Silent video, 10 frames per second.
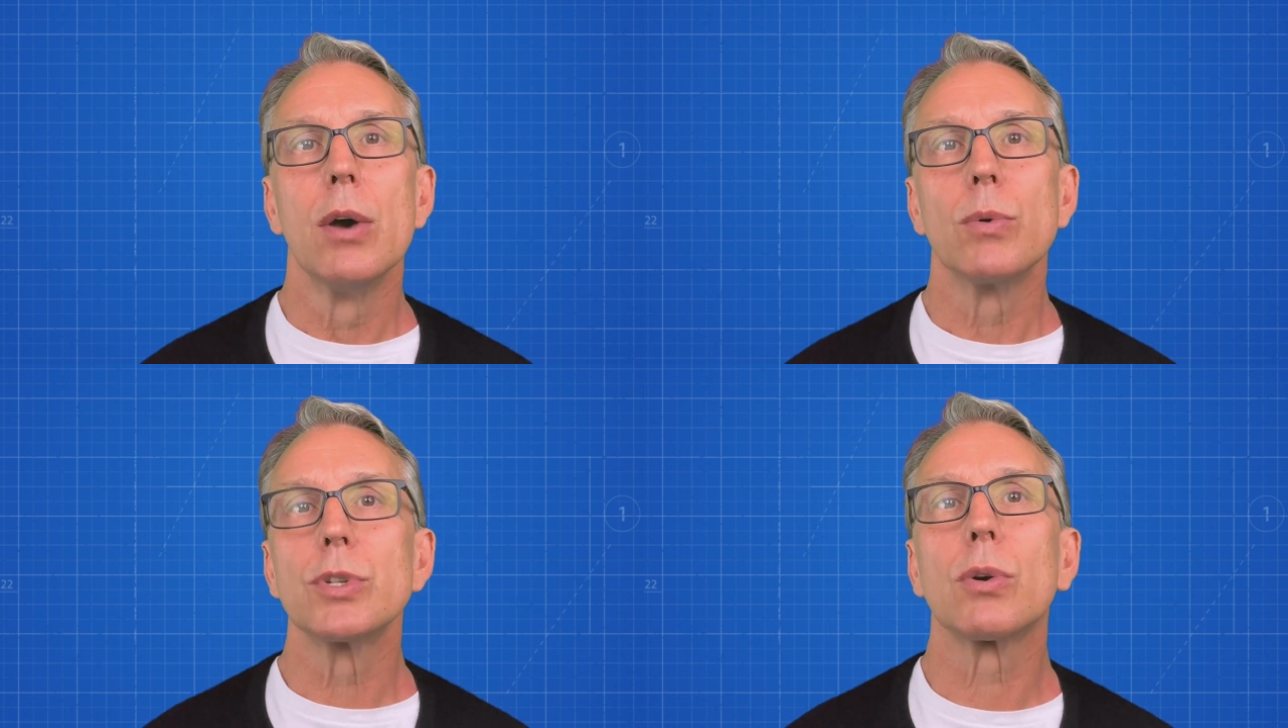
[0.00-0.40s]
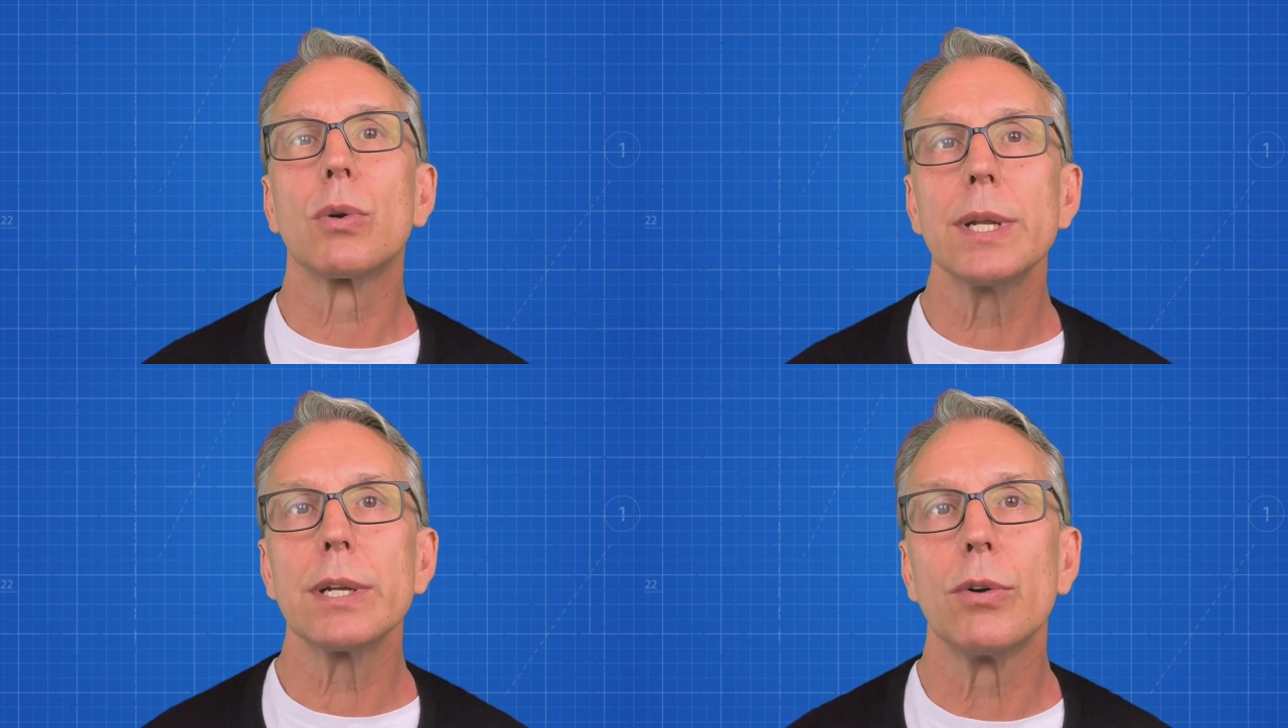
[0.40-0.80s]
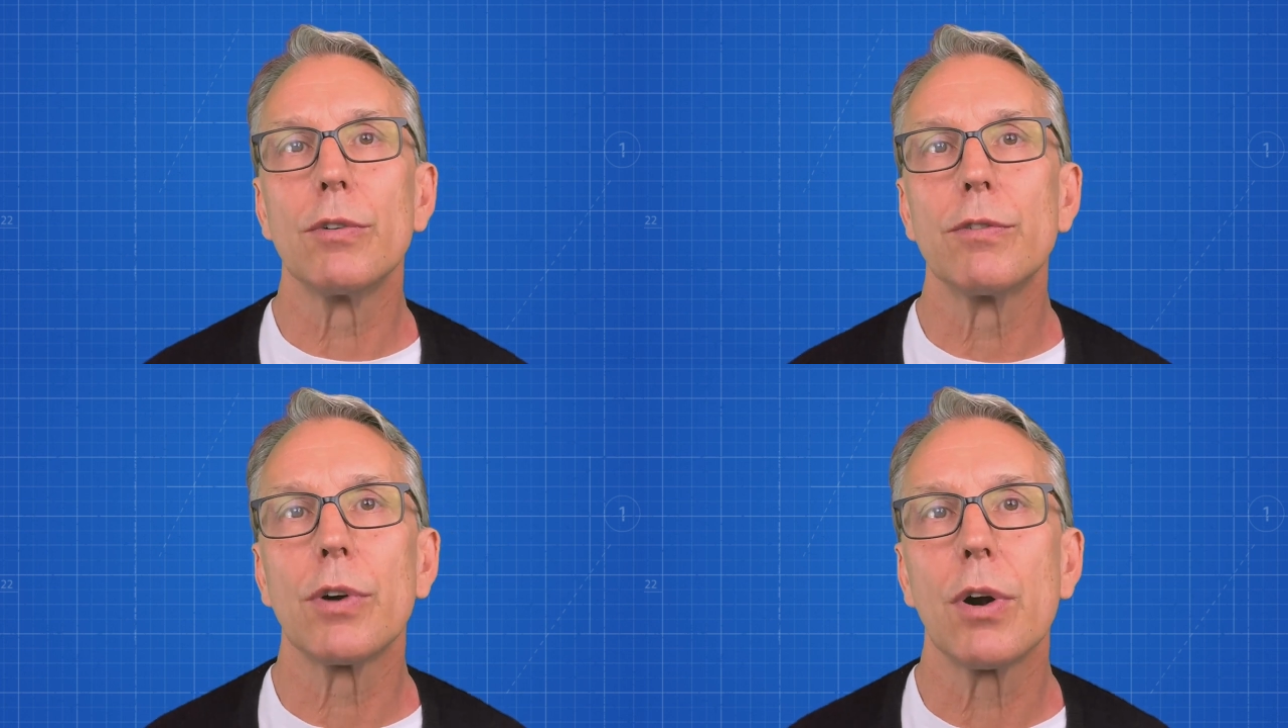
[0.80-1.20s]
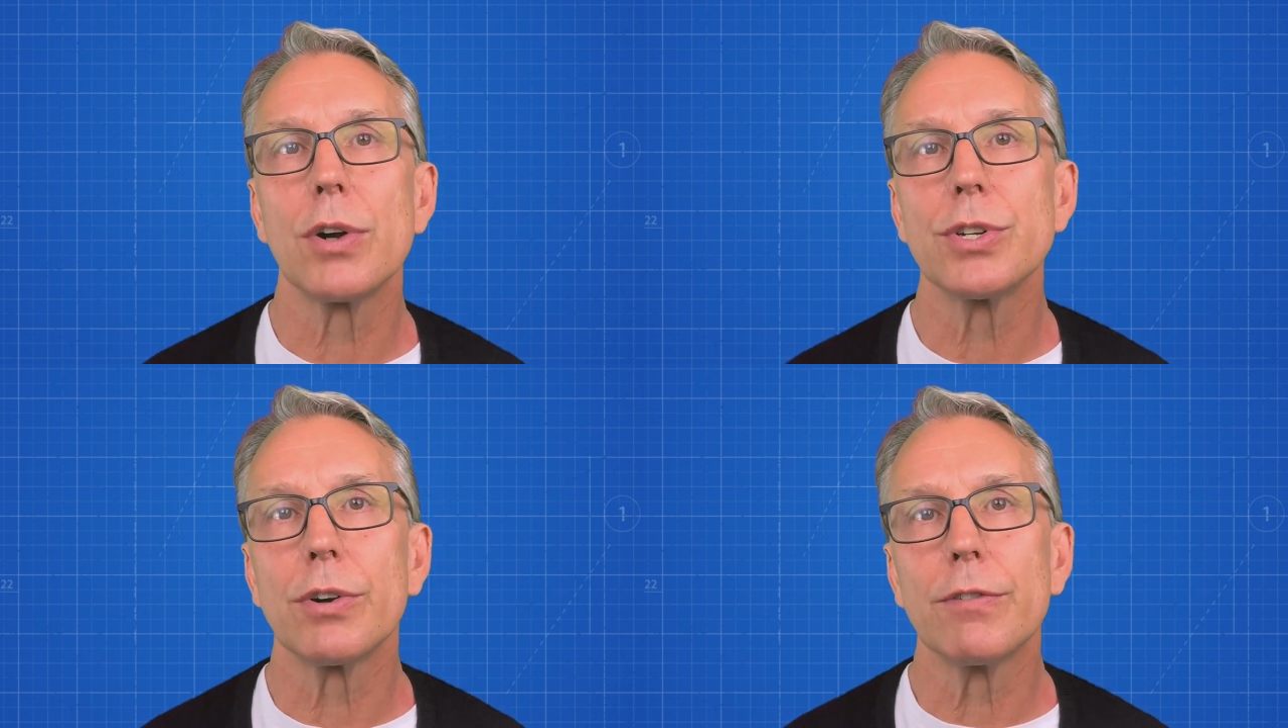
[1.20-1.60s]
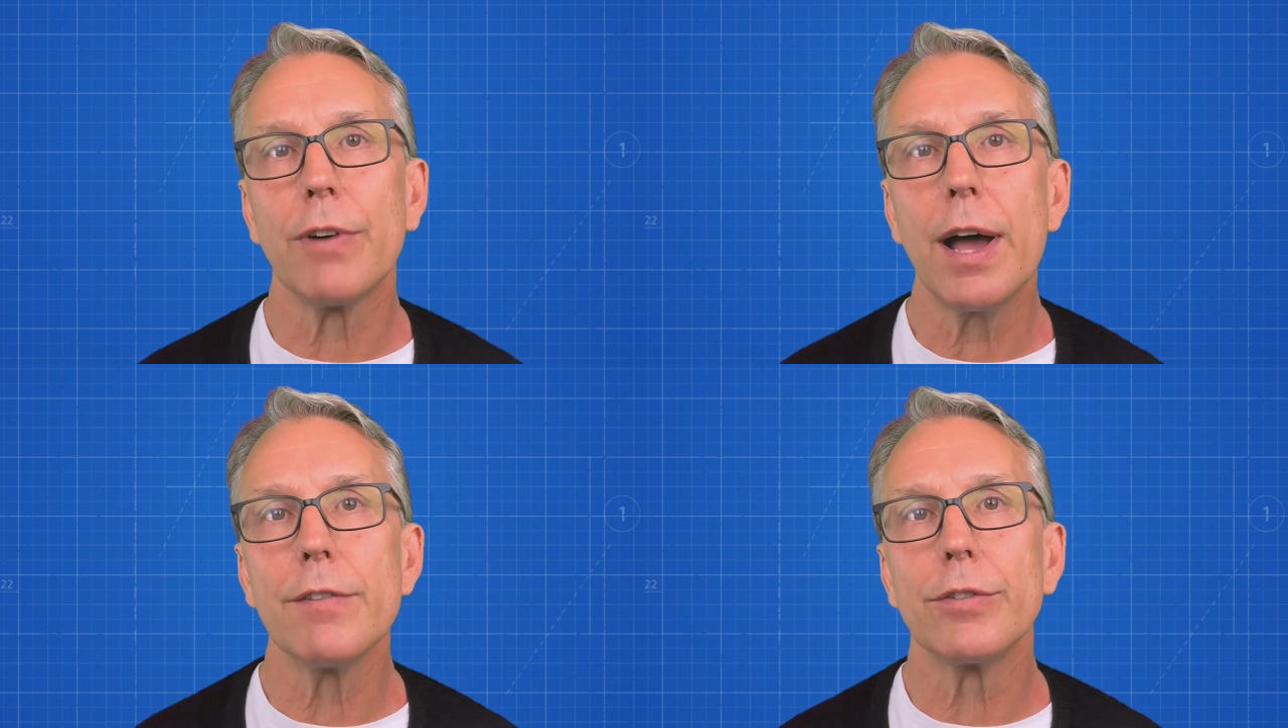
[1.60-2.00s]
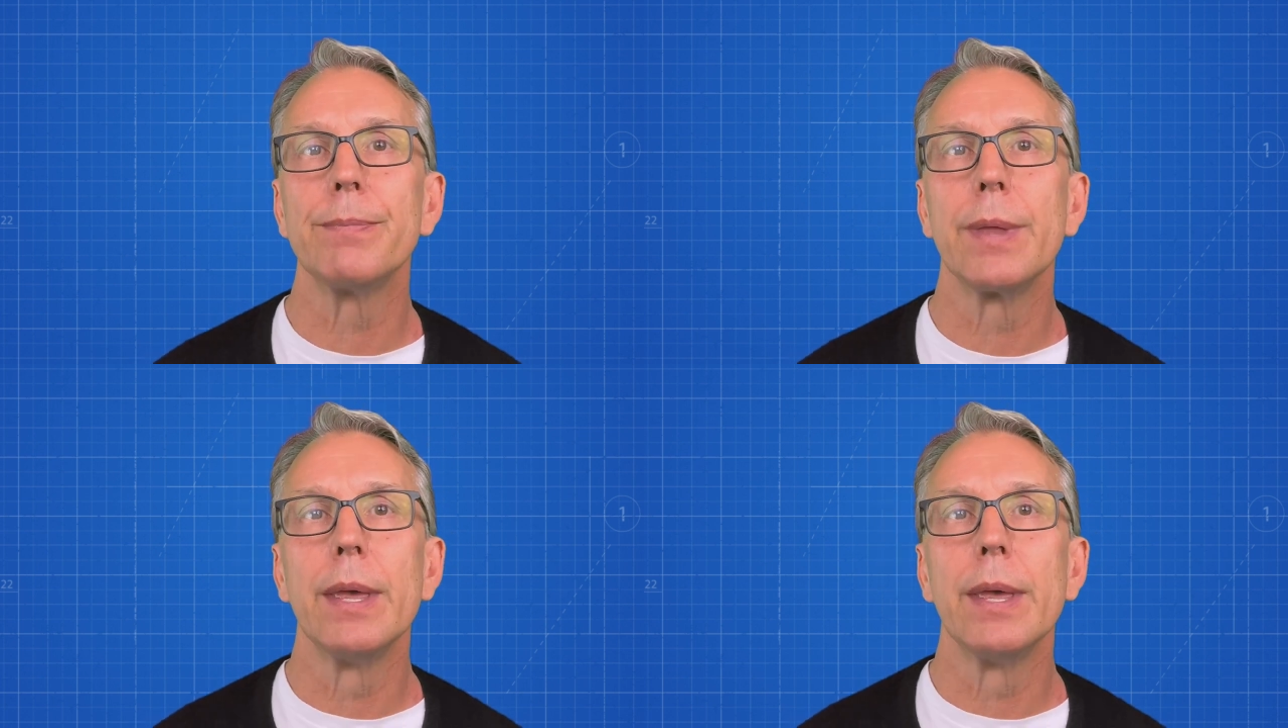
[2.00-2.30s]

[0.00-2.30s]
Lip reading: was critical for our survival.